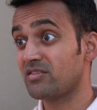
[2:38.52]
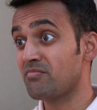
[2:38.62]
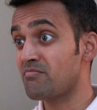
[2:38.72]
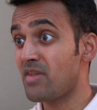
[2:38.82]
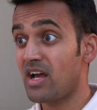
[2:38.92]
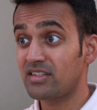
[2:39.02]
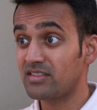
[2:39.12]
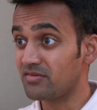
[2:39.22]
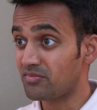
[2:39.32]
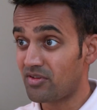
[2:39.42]
massive
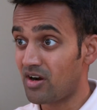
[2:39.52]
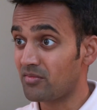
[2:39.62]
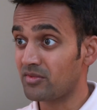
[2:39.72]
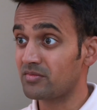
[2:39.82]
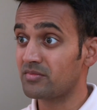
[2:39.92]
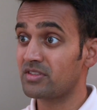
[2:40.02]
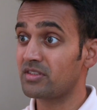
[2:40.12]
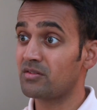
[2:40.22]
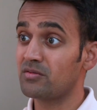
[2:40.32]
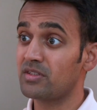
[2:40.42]
problems,
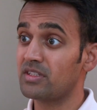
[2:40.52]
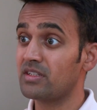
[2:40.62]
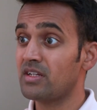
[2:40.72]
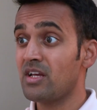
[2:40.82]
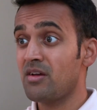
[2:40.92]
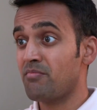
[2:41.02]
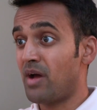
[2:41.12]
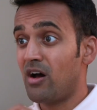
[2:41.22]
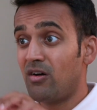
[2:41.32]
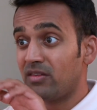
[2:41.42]
including
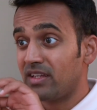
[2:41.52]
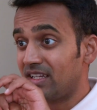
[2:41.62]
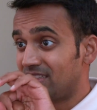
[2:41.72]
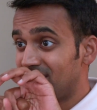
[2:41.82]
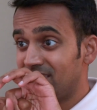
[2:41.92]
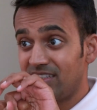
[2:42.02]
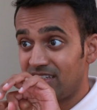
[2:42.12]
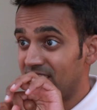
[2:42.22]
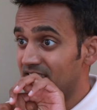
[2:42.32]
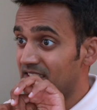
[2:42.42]
bowel that gets stuck
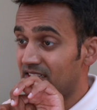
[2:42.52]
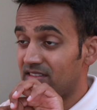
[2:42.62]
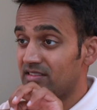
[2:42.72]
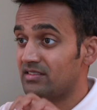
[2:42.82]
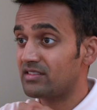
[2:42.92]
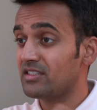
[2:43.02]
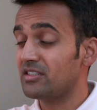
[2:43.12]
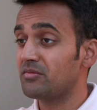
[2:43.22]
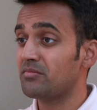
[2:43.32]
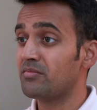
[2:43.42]
in there,
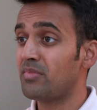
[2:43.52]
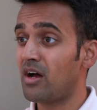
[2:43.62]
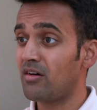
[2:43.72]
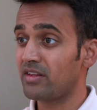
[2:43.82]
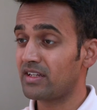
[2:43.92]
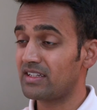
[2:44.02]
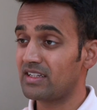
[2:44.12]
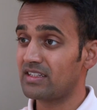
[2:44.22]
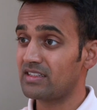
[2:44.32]
bowel that can get